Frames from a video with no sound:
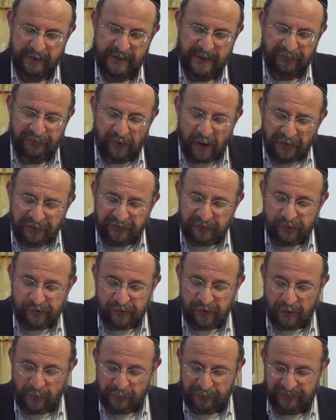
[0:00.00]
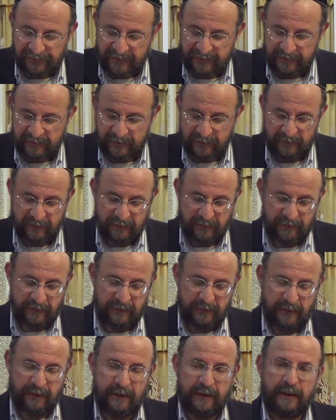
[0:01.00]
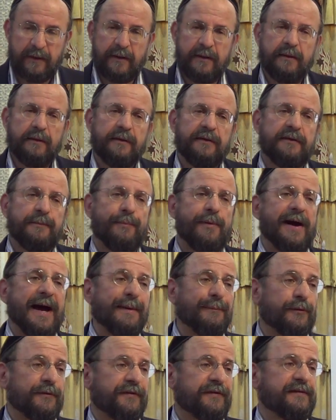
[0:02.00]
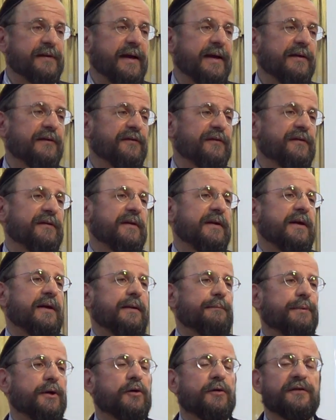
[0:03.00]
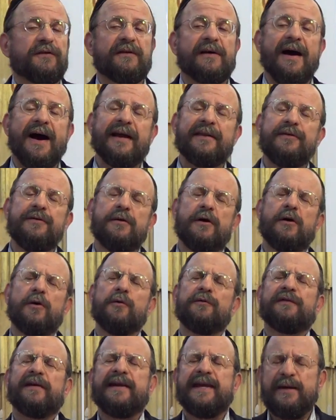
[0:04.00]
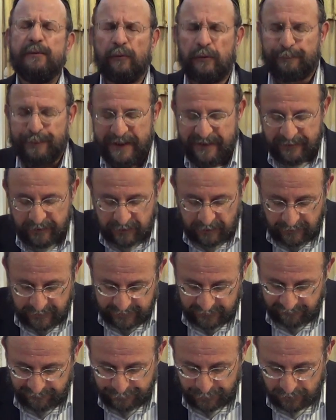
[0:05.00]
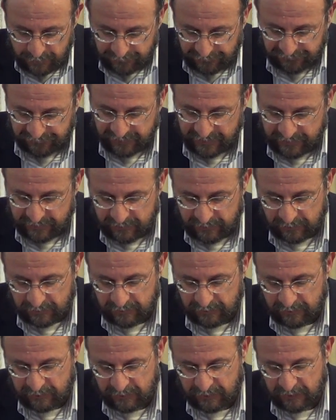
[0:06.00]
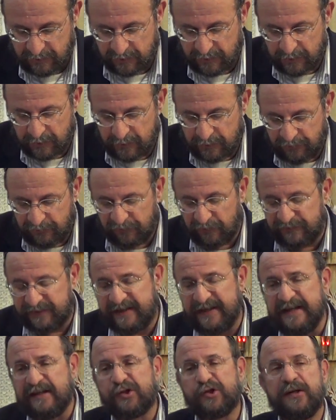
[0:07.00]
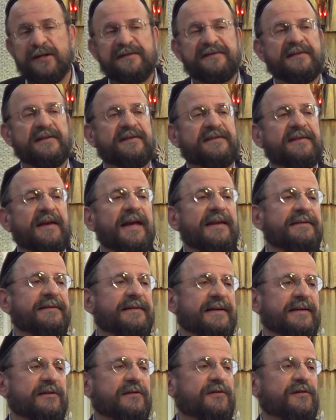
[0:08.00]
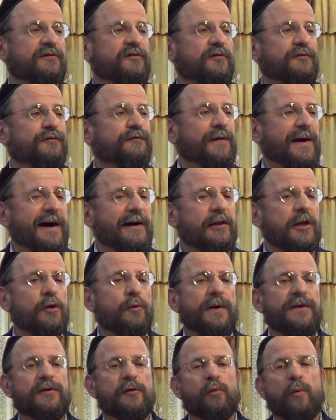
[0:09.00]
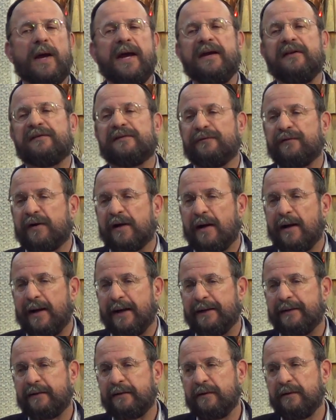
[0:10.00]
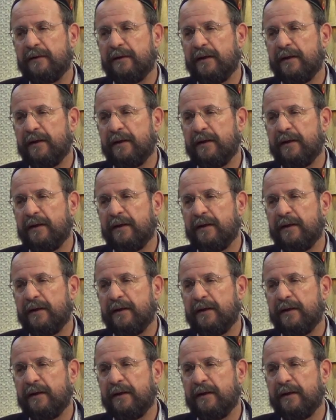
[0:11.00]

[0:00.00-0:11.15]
He's also chosen, the Bible says, because God knows that he will be the kind of person to teach his descendants to follow in the ways of God.